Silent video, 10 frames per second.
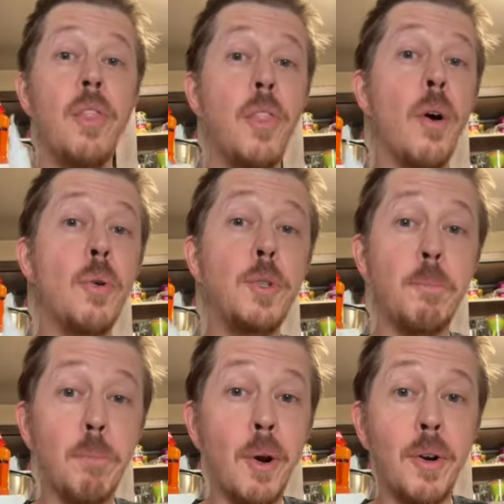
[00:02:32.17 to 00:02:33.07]
Those
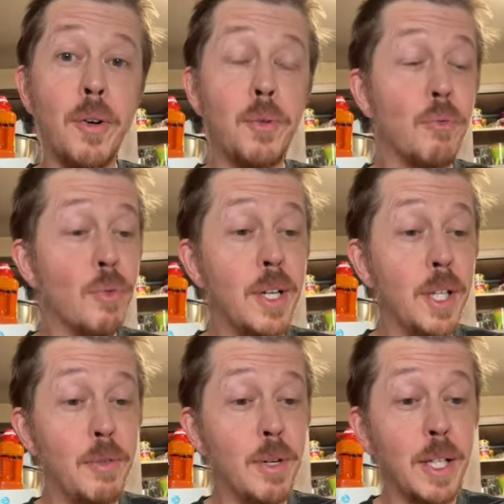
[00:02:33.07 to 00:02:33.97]
burn
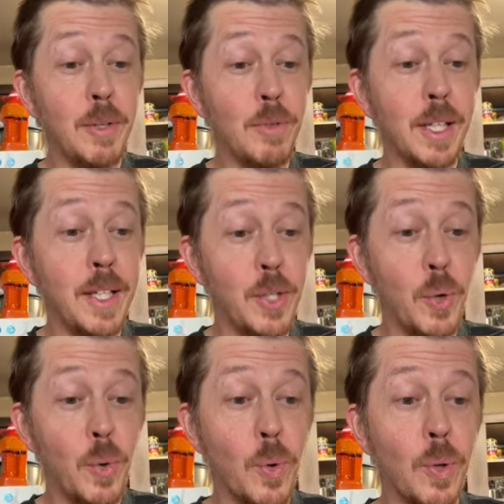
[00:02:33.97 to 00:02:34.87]
really, really, really
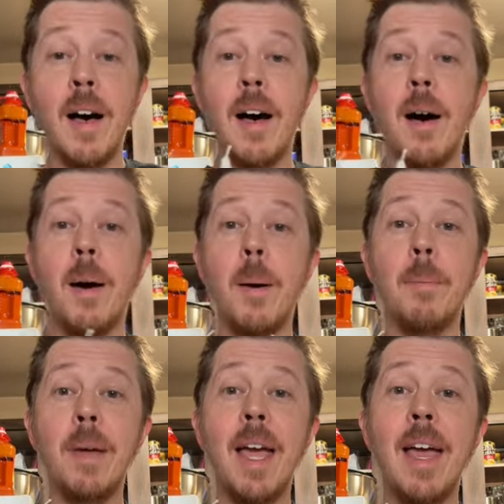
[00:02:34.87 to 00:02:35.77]
cool.
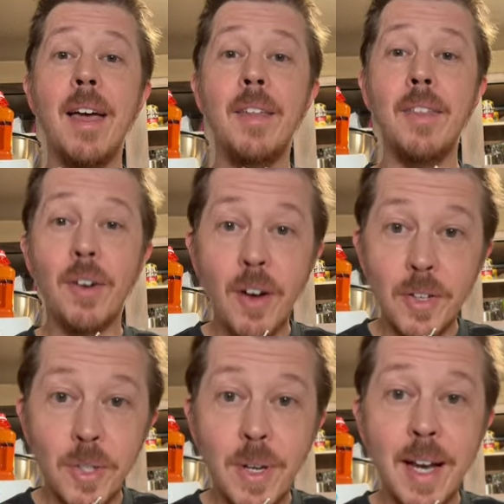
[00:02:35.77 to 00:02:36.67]
And they're
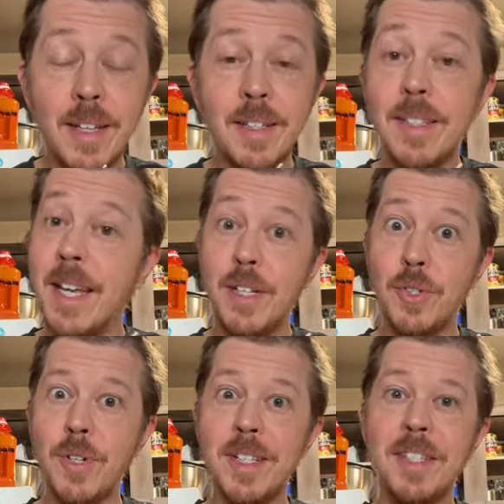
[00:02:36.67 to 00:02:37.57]
also kind of
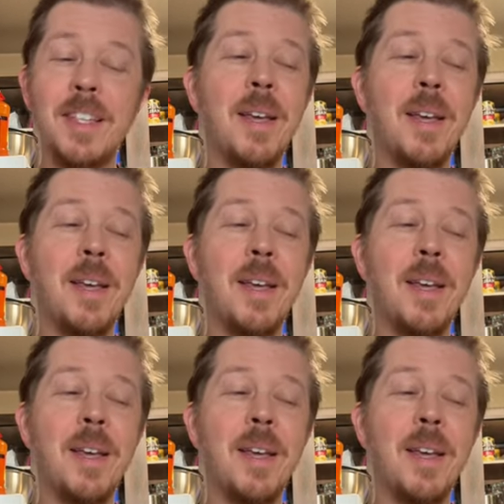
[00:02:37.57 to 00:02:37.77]
dangerous.